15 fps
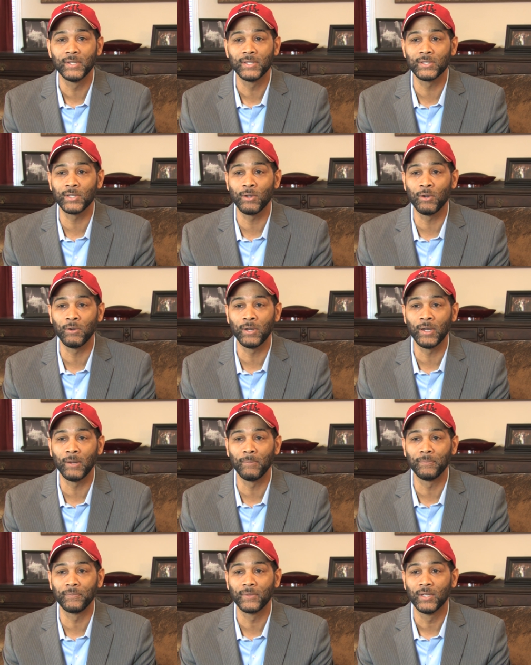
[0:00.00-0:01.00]
So
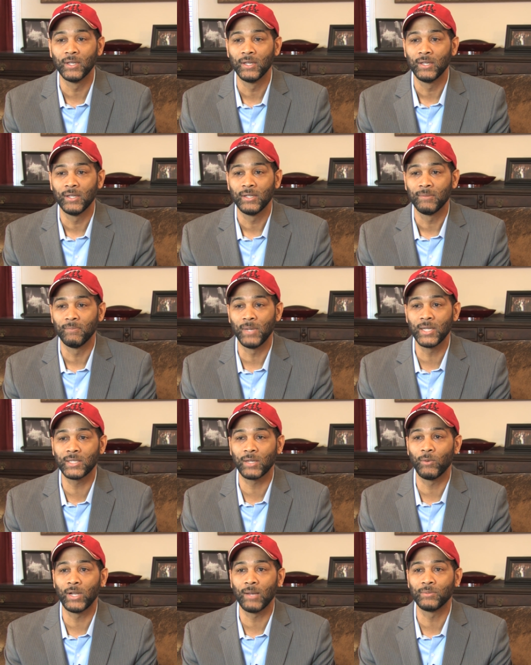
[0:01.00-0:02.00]
um,
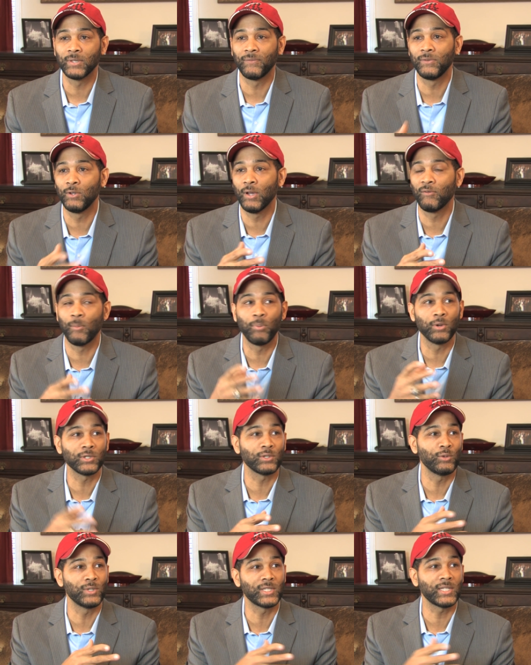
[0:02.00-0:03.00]
basically, what happens if you have a
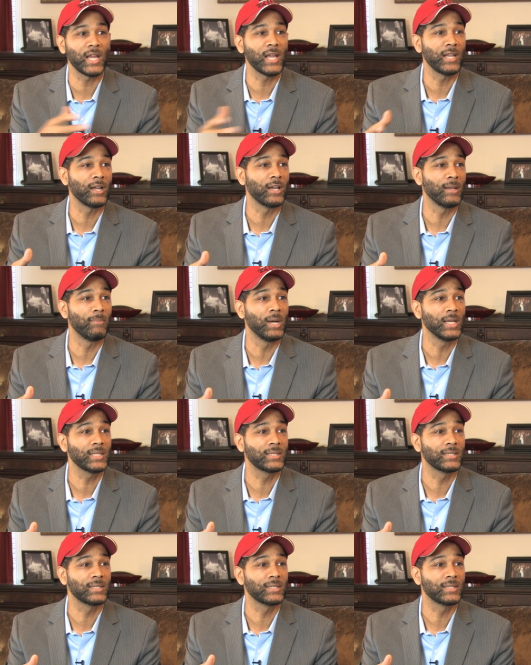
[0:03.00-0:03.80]
person who's standing on a bus,